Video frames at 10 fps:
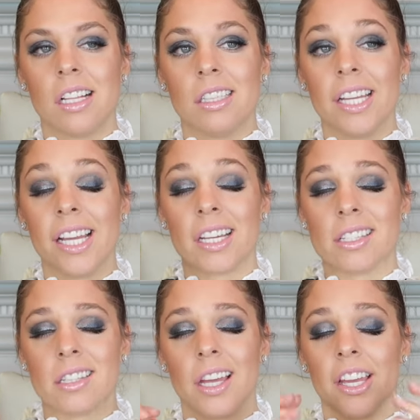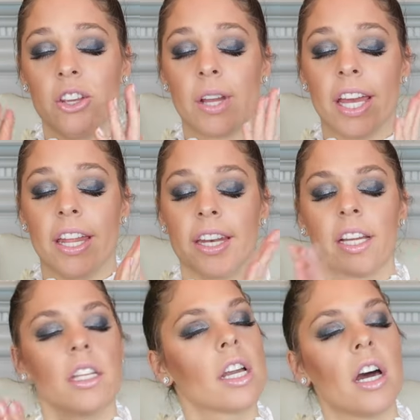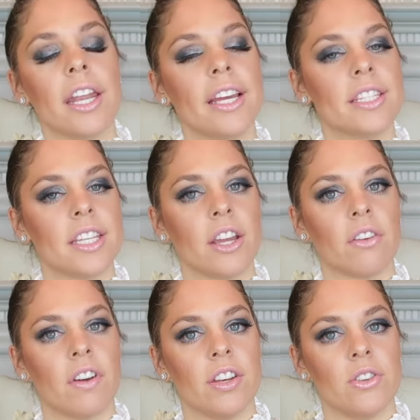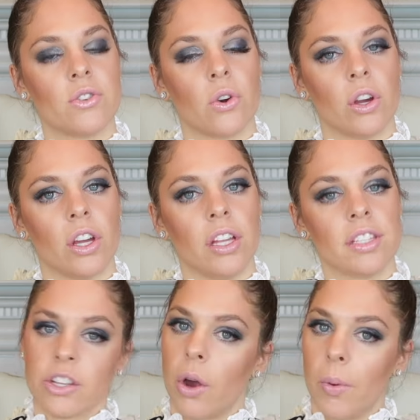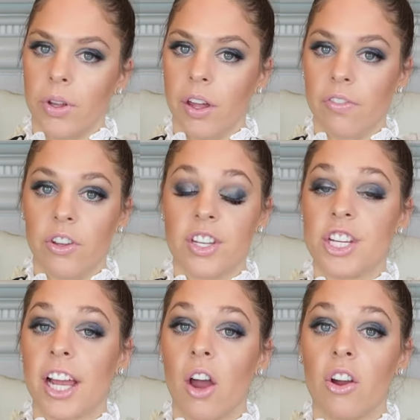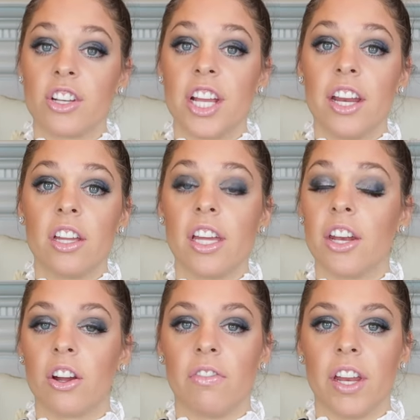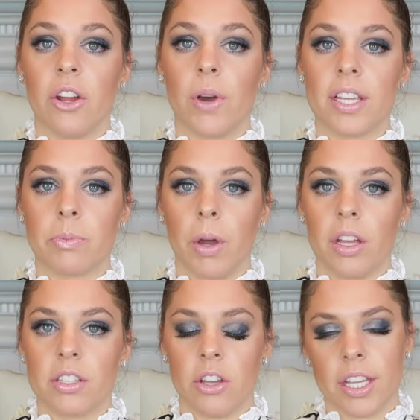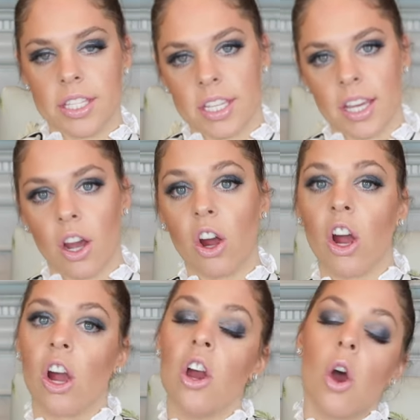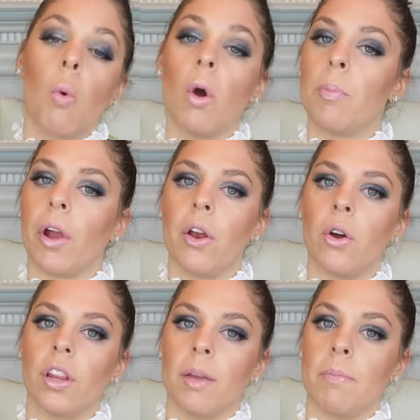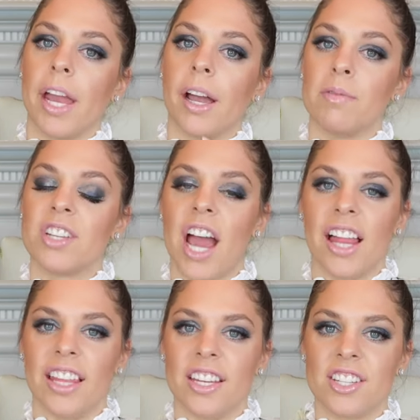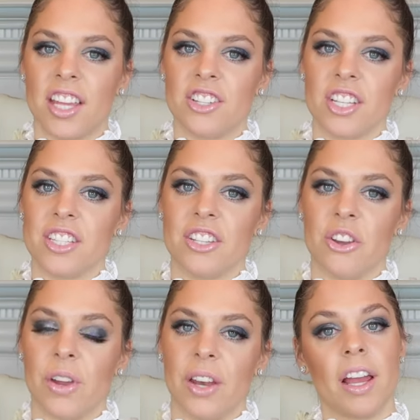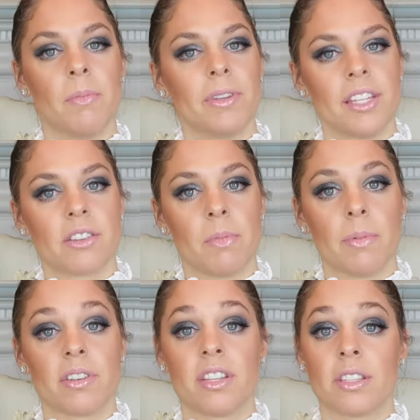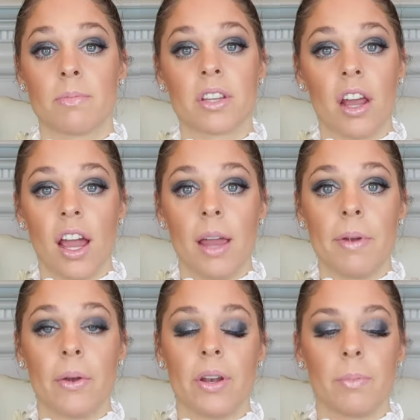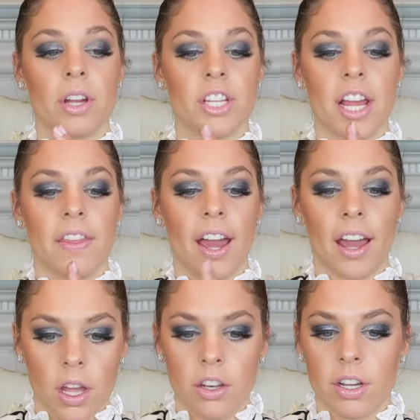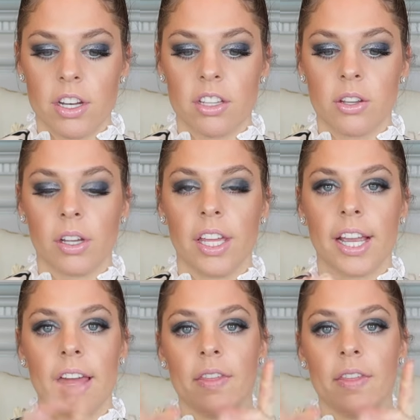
link so that you can click on it and see her fun tutorial. So I would love you to check out her channel and her video as well, so you can see her one brand only makeup challenge that she's doing. And please remember to subscribe. I would appreciate that. And you can also click